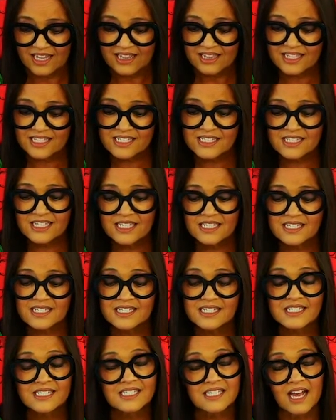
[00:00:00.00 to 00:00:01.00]
This is
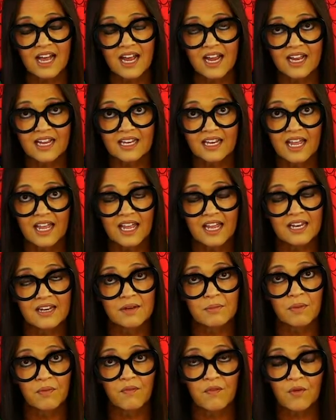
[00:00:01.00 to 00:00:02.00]
a design
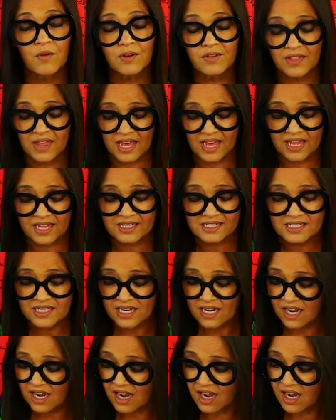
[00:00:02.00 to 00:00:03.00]
and before that,
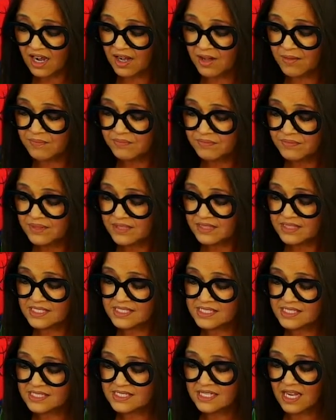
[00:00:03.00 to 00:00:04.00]
um, the
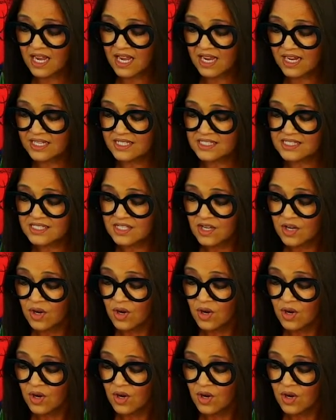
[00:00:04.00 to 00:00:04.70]
designs,